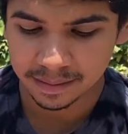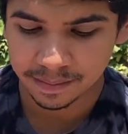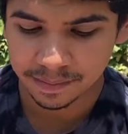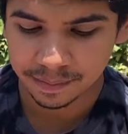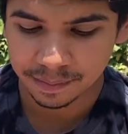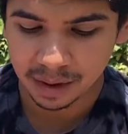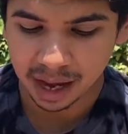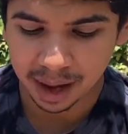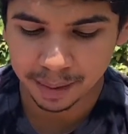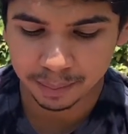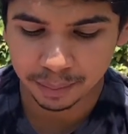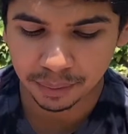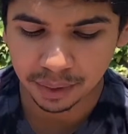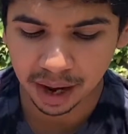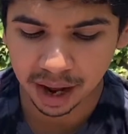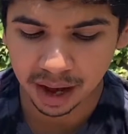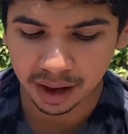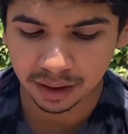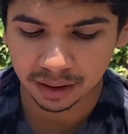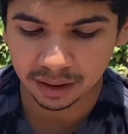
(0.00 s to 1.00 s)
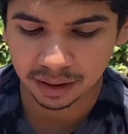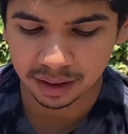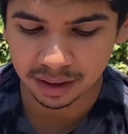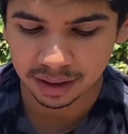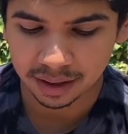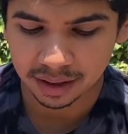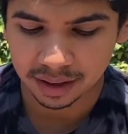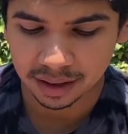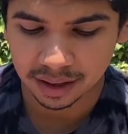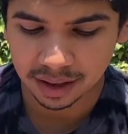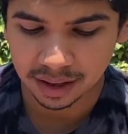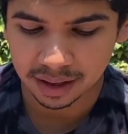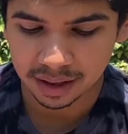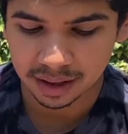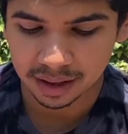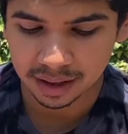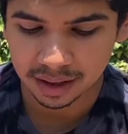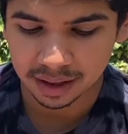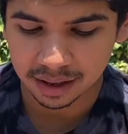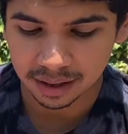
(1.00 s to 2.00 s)
I'm proud
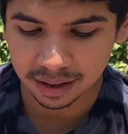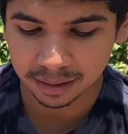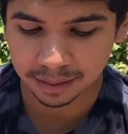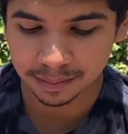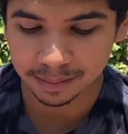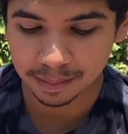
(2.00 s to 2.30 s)
of